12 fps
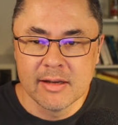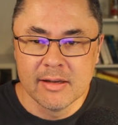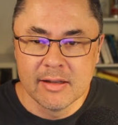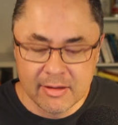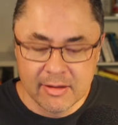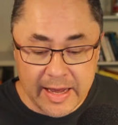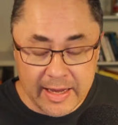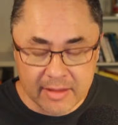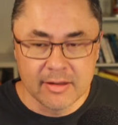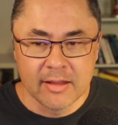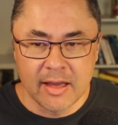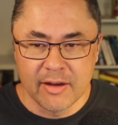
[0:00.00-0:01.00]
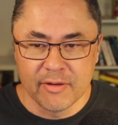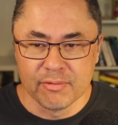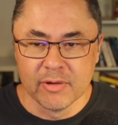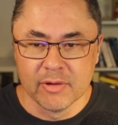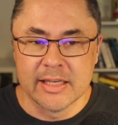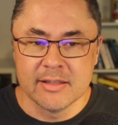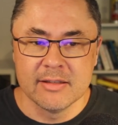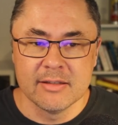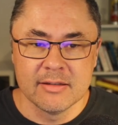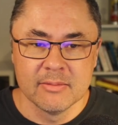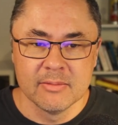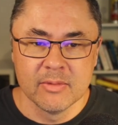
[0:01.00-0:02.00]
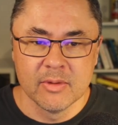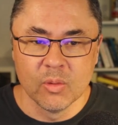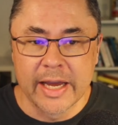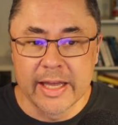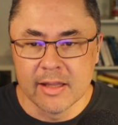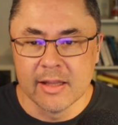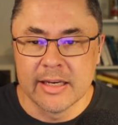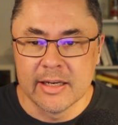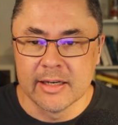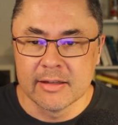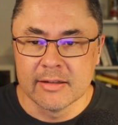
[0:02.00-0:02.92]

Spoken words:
The fact that they've released the way that they did it.